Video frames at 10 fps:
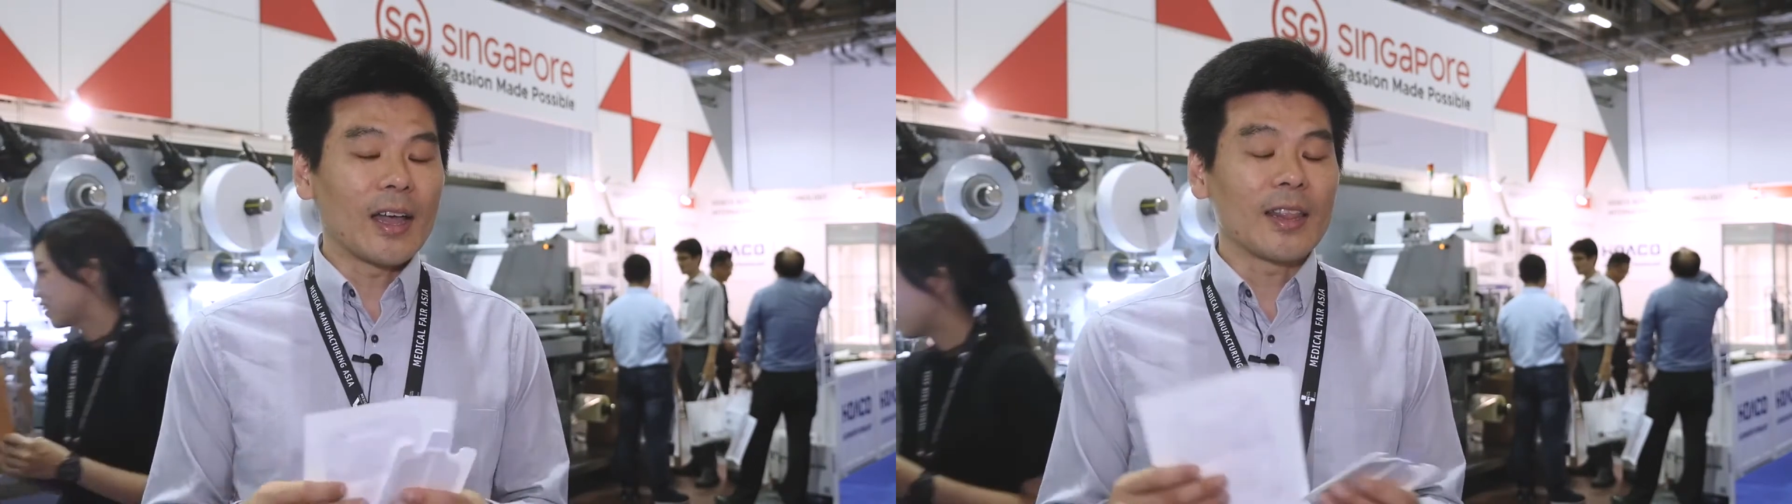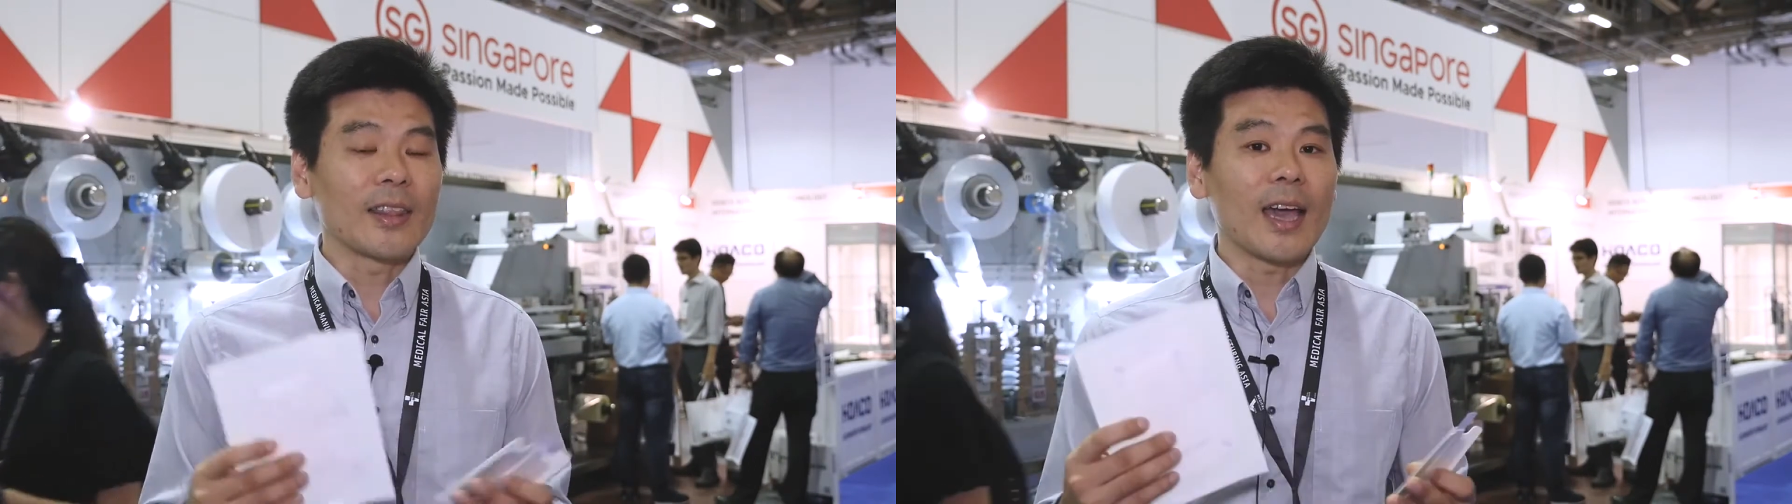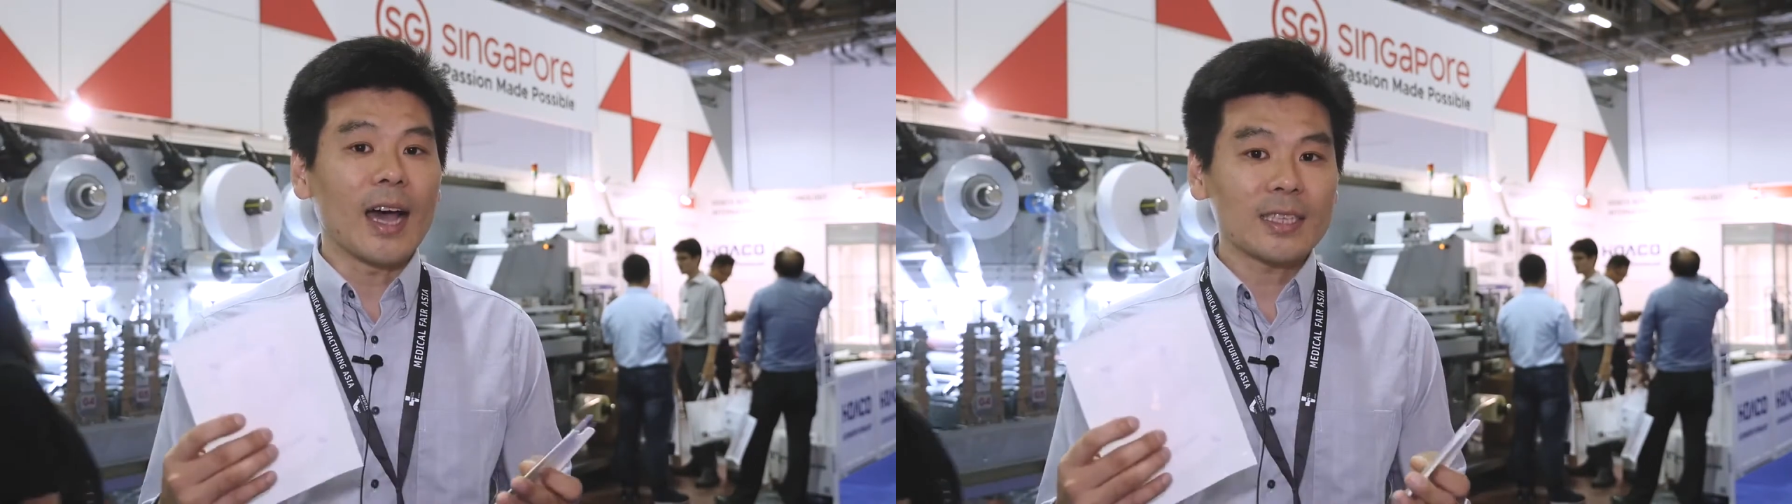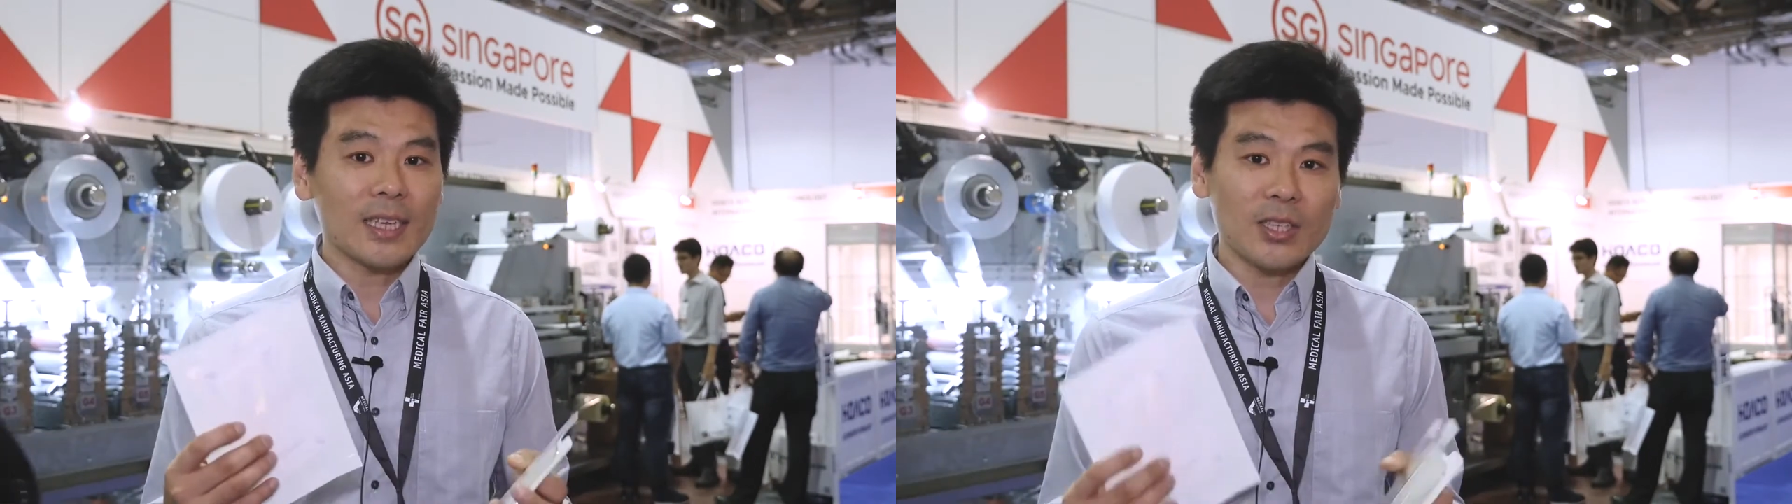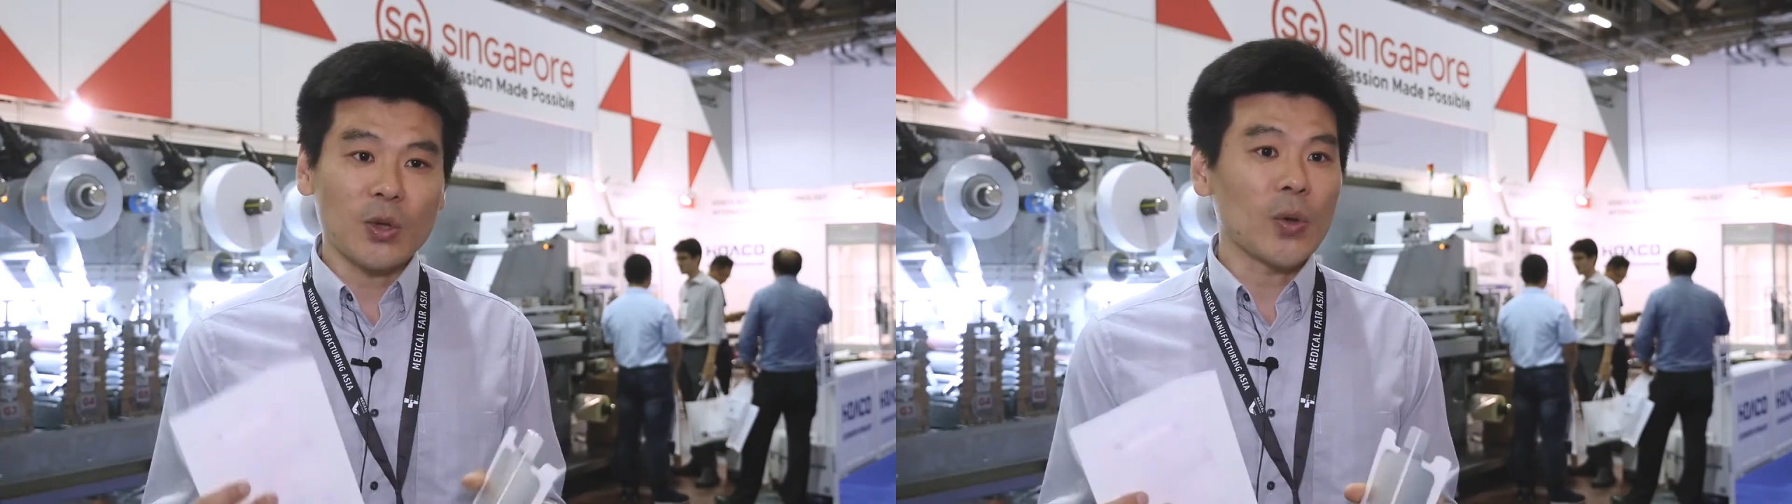They ask
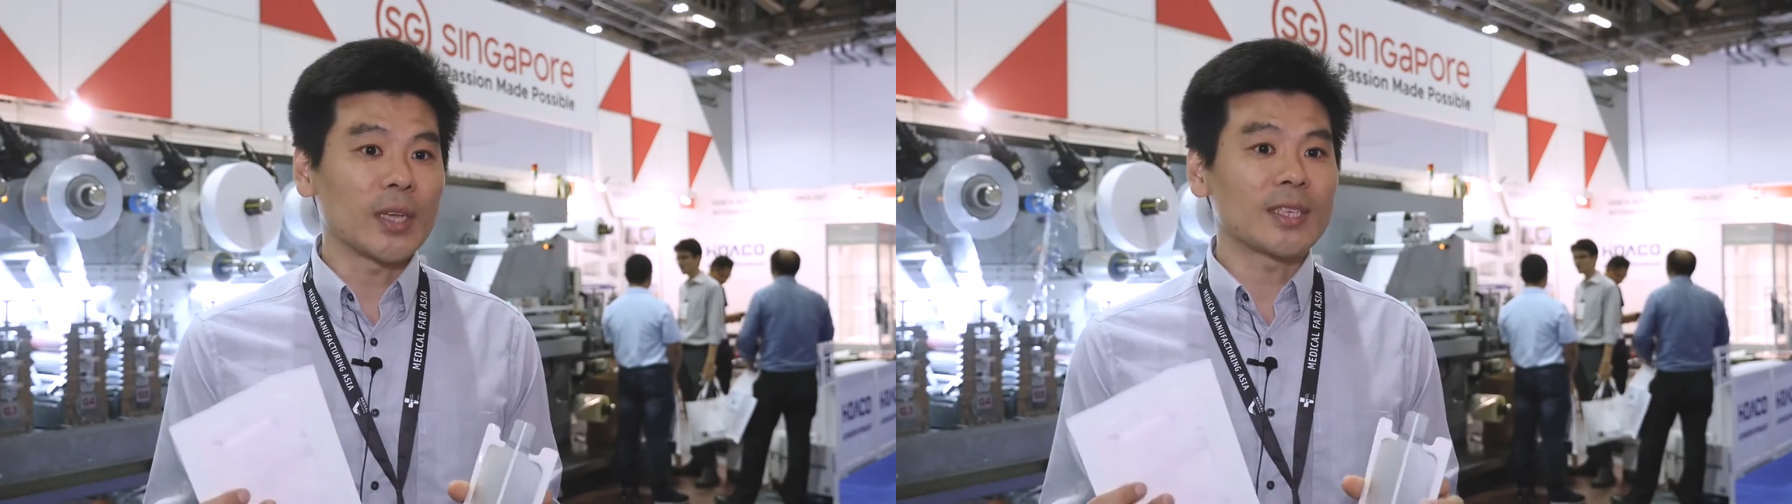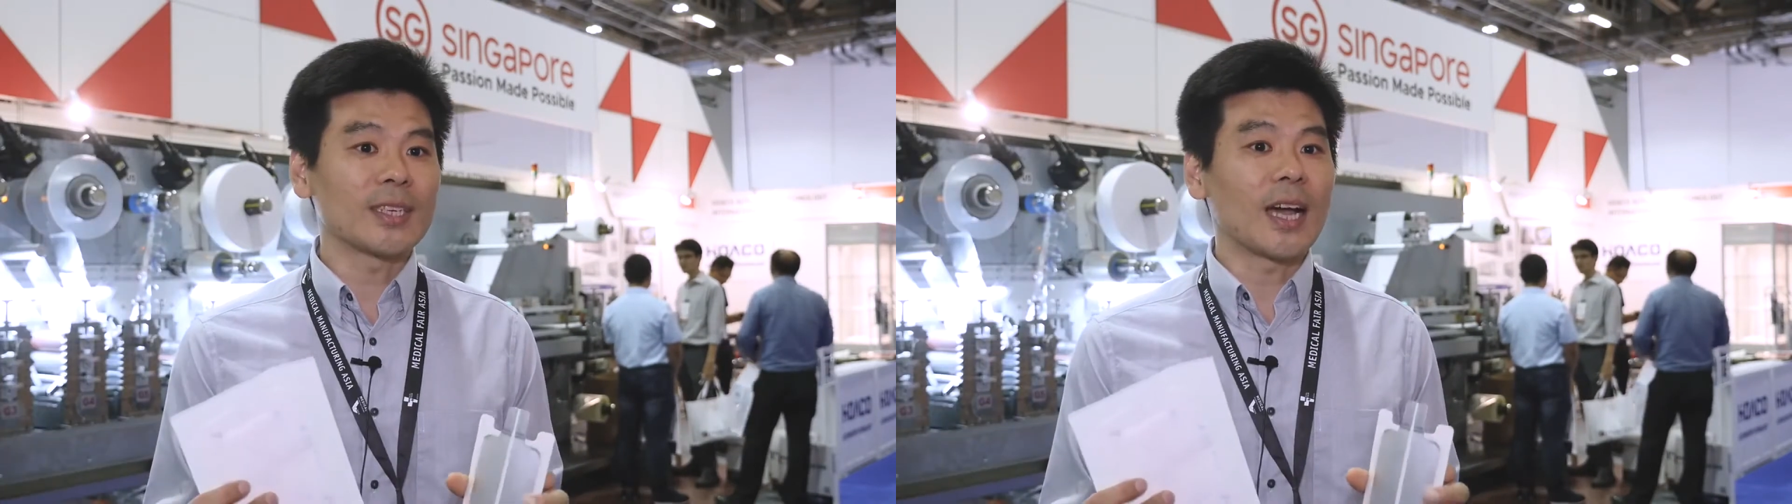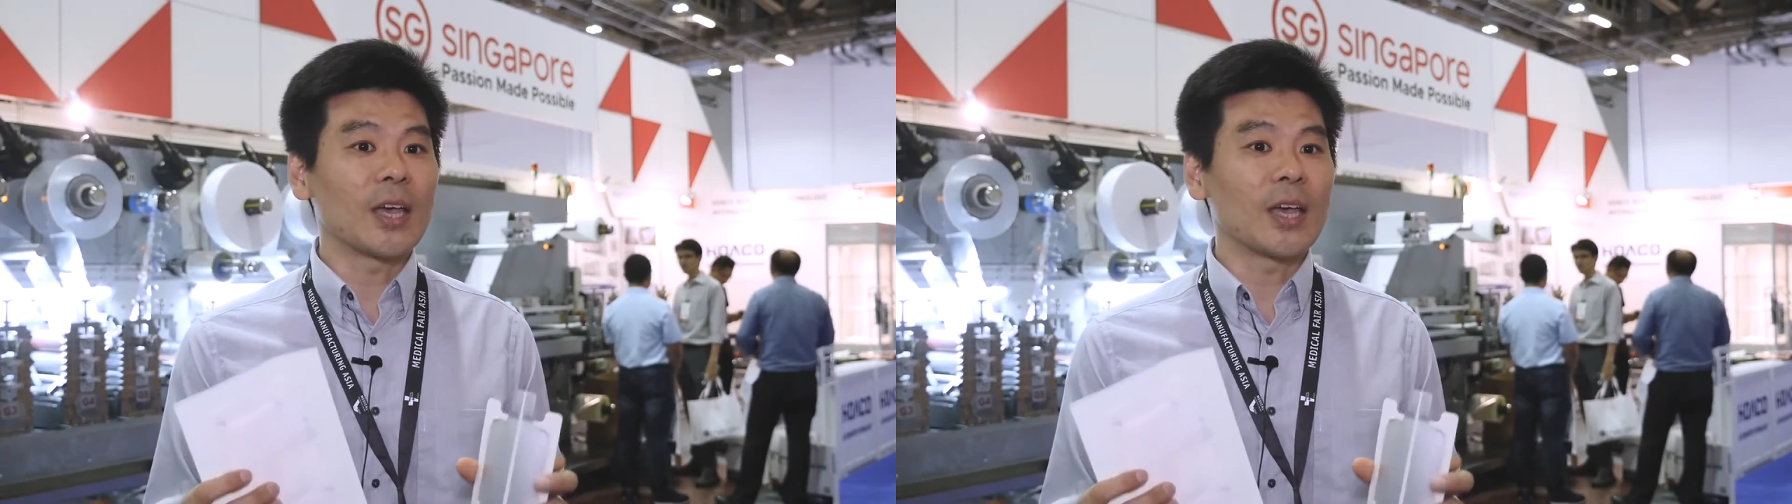us the question,